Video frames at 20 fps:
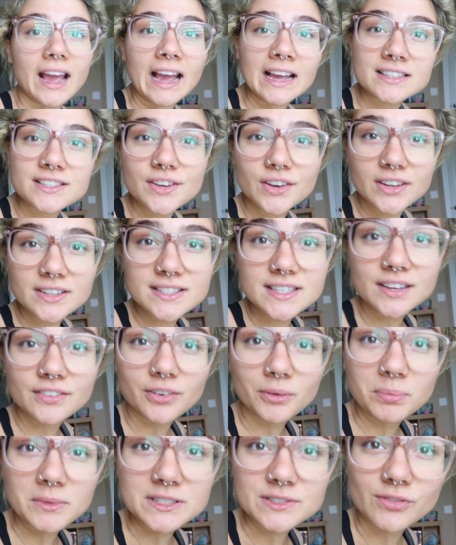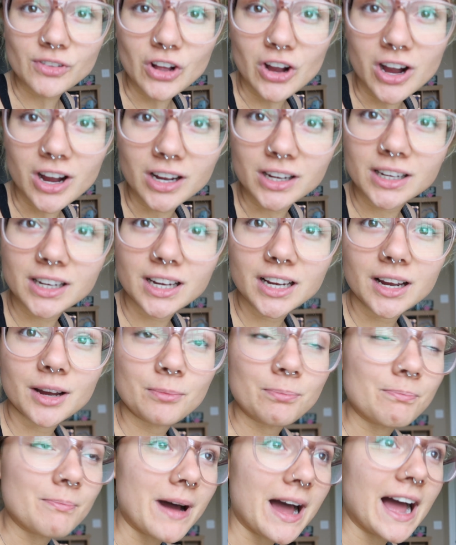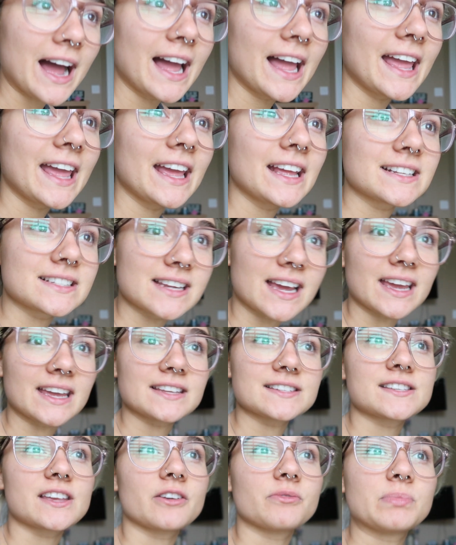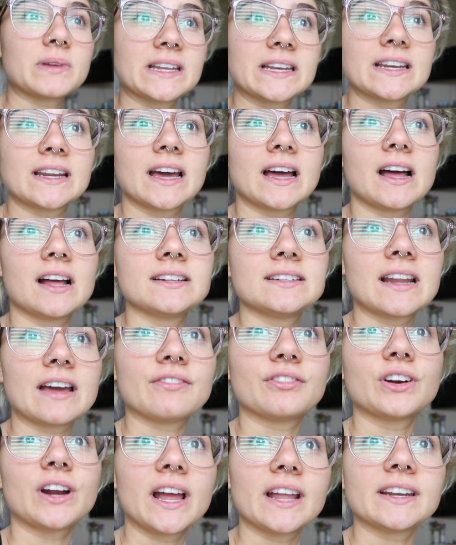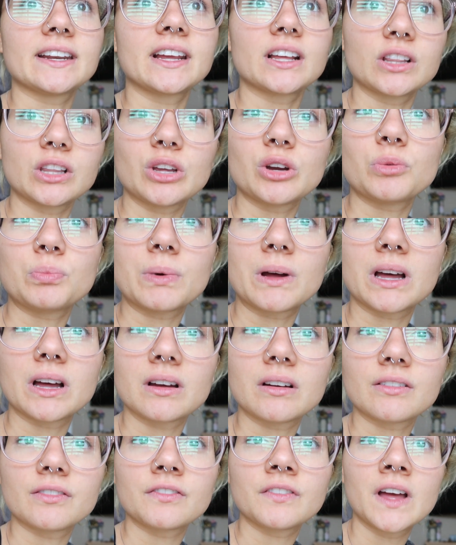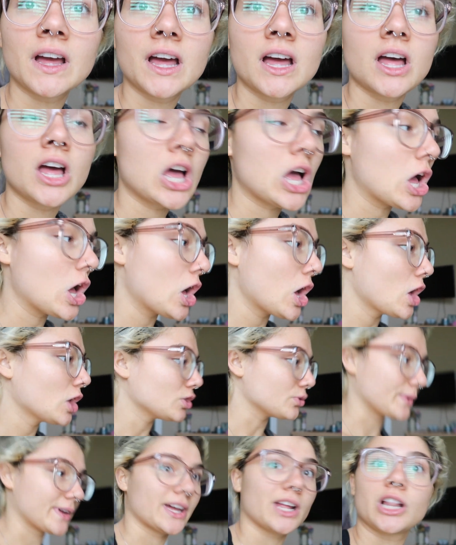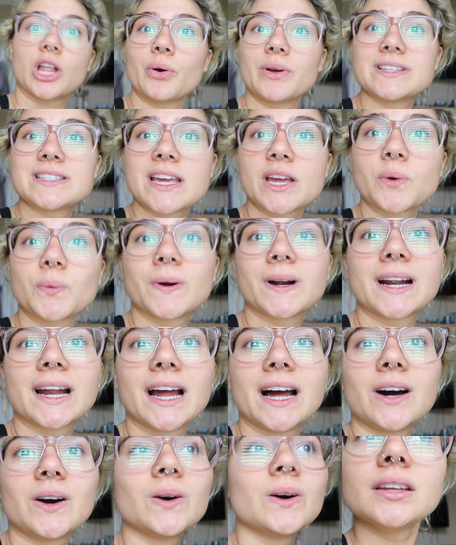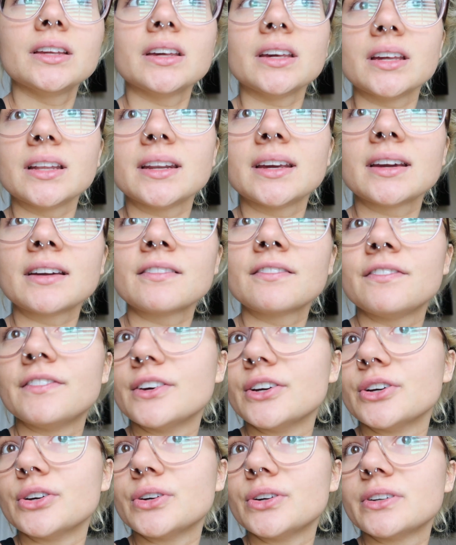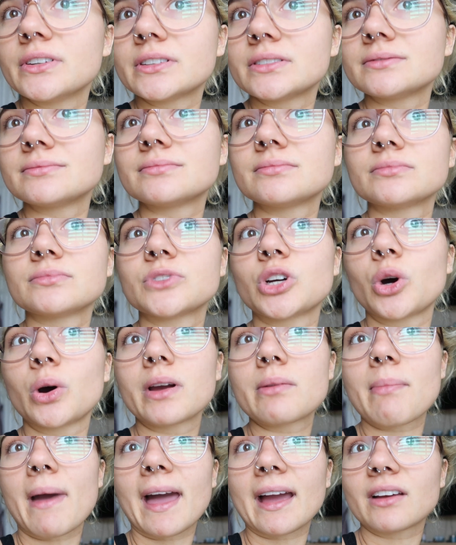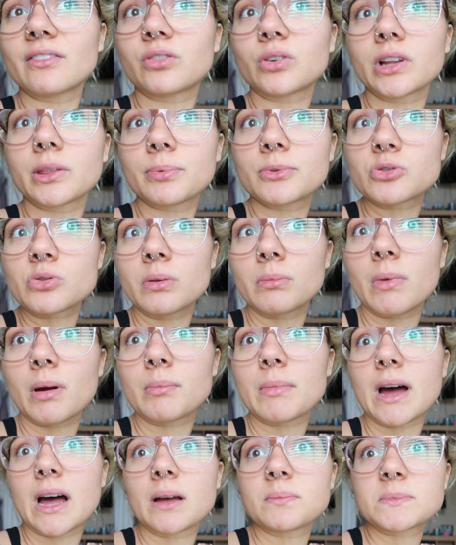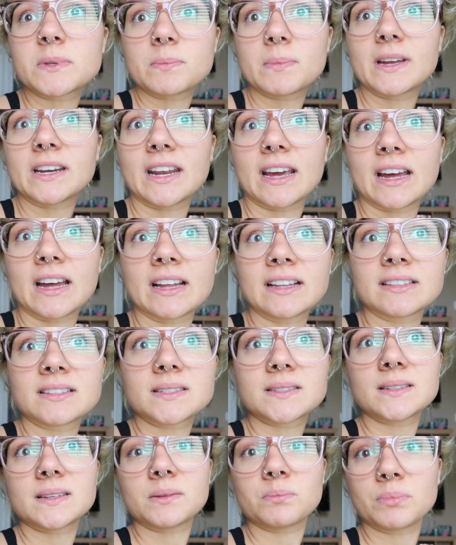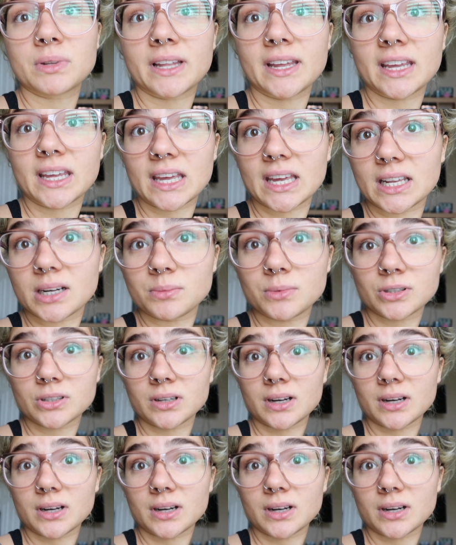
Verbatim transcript: As you could see from this vlog, my days have been a never-ending loop of doing Chloe Ting workout, eating food, going back and forth between my mom's and my dad's and playing Animal